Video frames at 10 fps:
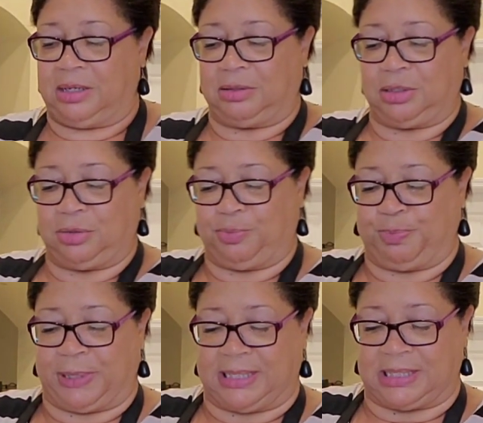little
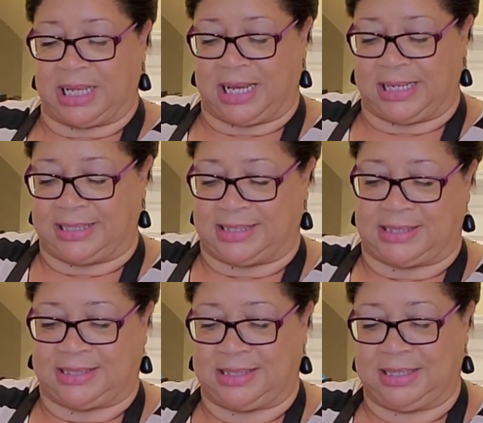
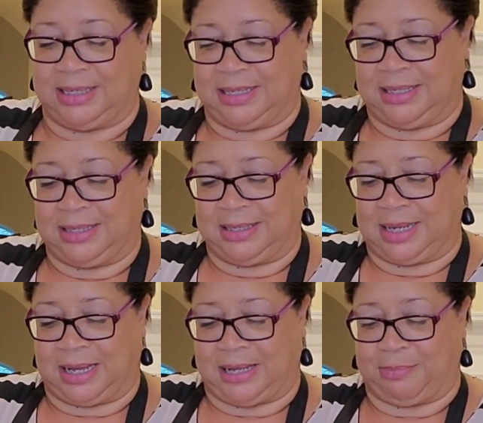pea-size
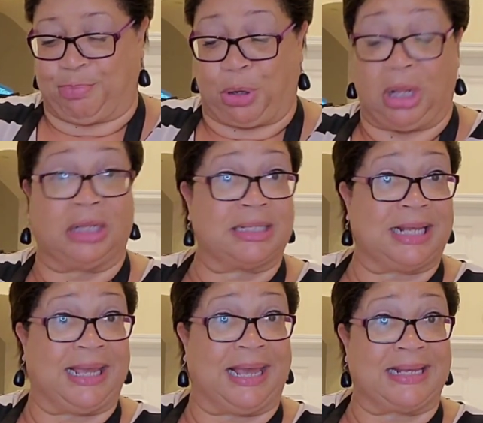balls,
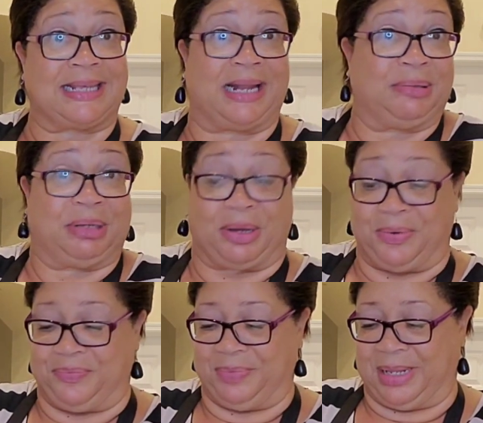I guess, I don't
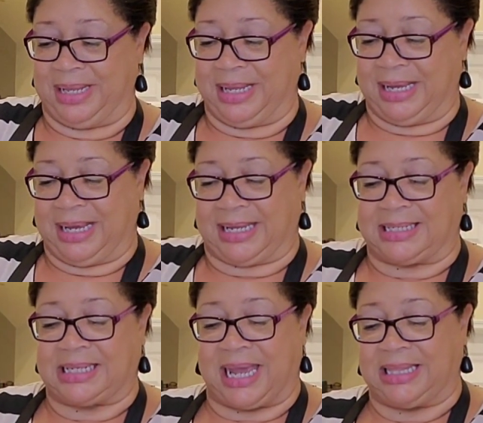know,
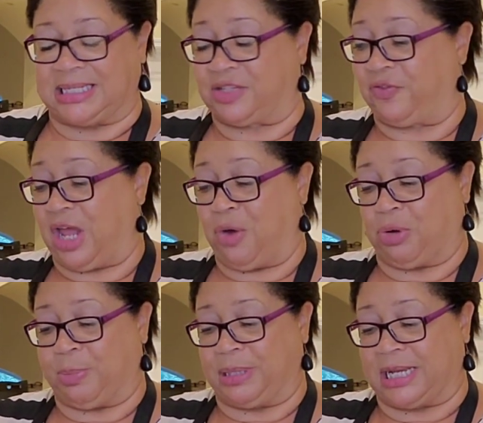inside this
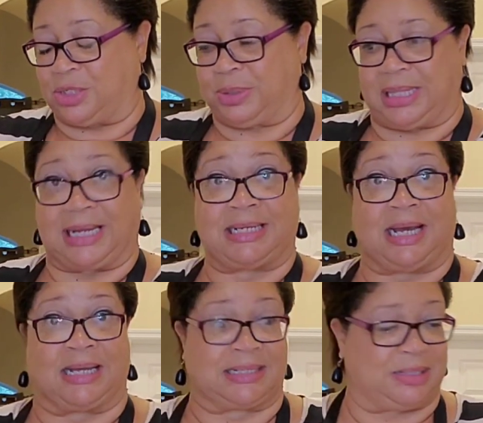flour, but that's what that
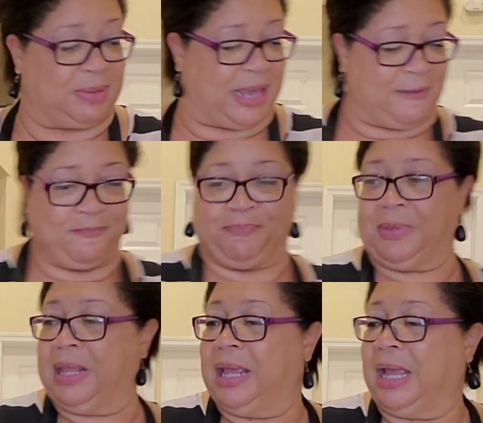does, okay?
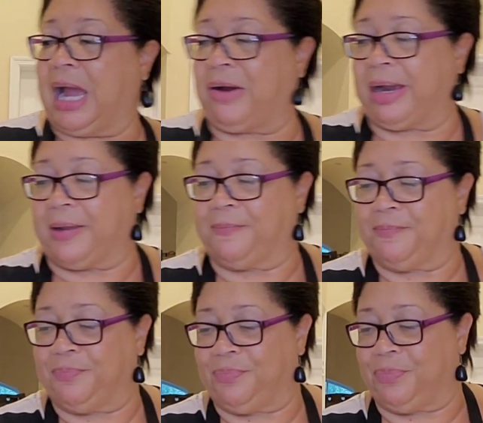All right,
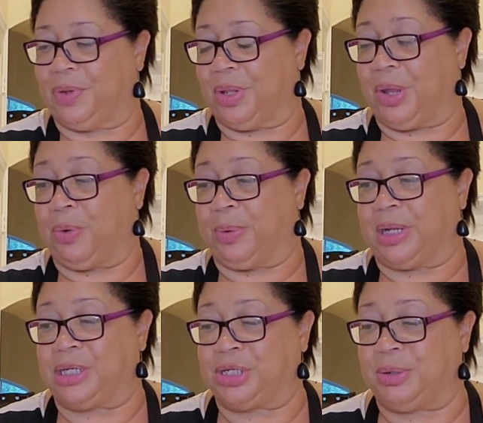what
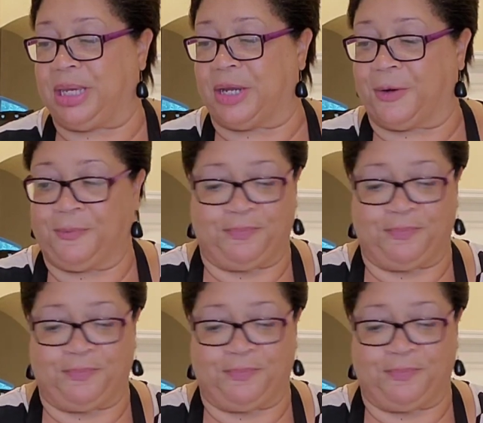we're gonna do here